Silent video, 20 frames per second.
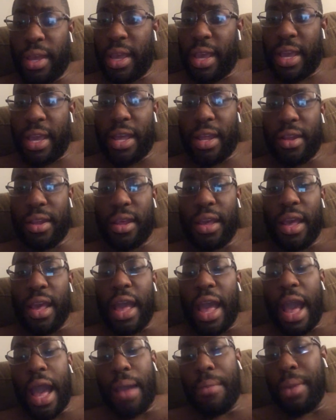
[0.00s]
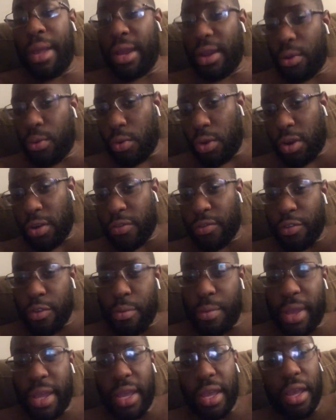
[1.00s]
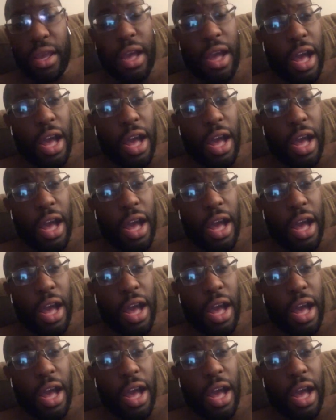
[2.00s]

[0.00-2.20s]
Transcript: and I made it work for me.